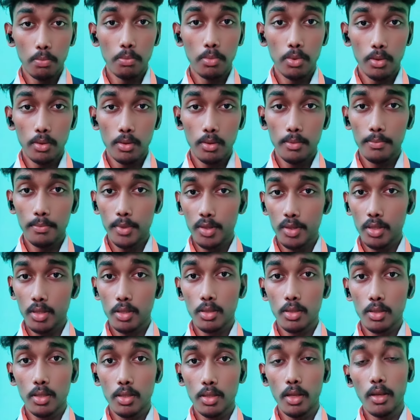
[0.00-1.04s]

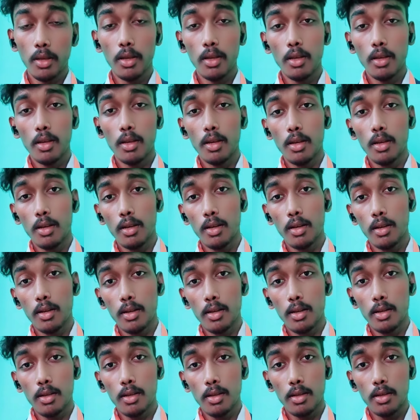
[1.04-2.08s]
premises
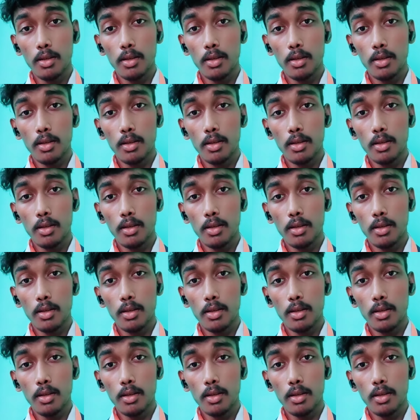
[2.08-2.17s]
uh,